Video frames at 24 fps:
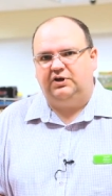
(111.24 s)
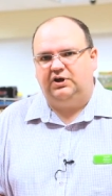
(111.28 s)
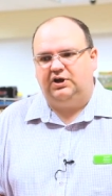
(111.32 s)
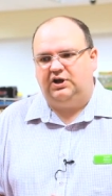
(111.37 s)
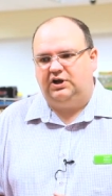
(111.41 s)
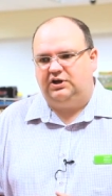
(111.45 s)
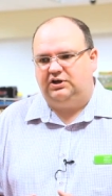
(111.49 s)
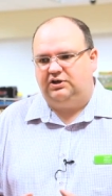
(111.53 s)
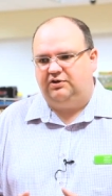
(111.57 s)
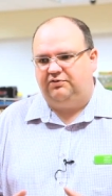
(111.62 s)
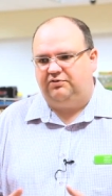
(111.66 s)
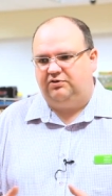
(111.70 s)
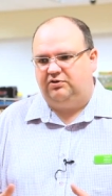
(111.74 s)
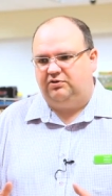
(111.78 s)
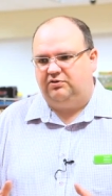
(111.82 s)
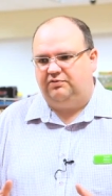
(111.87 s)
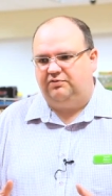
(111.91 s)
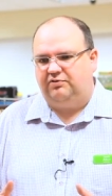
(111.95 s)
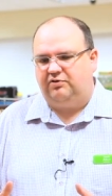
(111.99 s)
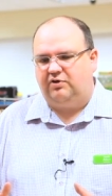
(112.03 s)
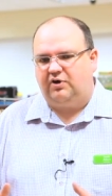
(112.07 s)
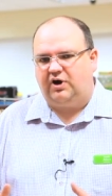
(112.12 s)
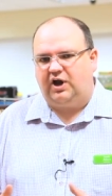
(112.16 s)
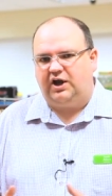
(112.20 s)
a different
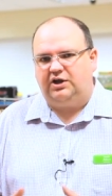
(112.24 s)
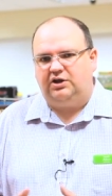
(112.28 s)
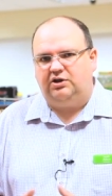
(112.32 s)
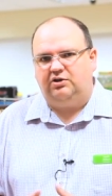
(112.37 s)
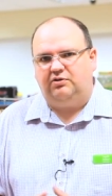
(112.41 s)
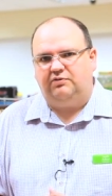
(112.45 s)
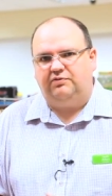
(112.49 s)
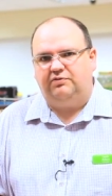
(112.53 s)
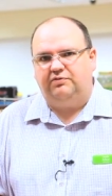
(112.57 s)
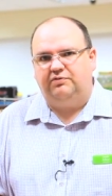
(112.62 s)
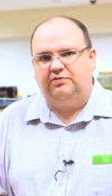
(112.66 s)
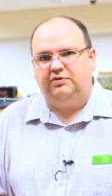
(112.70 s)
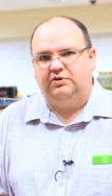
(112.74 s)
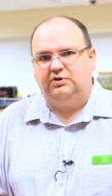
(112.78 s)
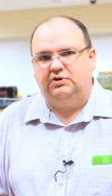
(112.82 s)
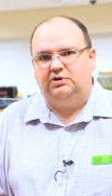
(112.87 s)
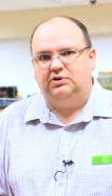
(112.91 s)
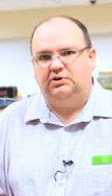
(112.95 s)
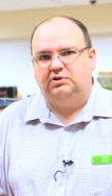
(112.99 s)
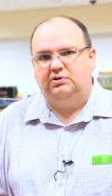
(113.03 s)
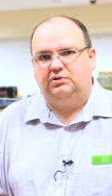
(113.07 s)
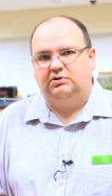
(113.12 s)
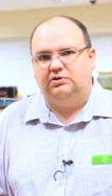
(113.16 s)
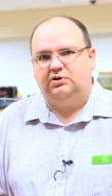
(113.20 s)
variety of
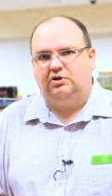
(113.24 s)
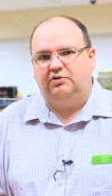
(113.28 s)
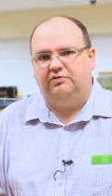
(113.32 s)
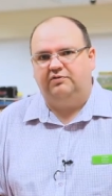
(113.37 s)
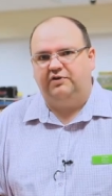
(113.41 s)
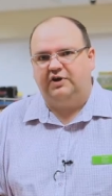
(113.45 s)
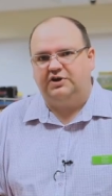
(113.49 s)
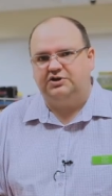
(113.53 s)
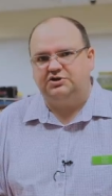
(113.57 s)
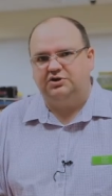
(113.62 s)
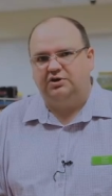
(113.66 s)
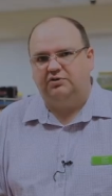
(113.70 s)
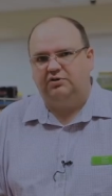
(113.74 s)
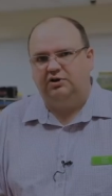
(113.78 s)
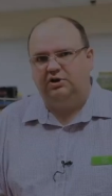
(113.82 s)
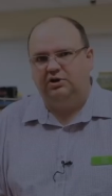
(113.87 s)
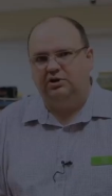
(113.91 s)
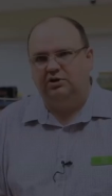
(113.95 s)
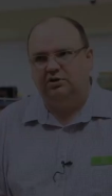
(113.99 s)
confectionery.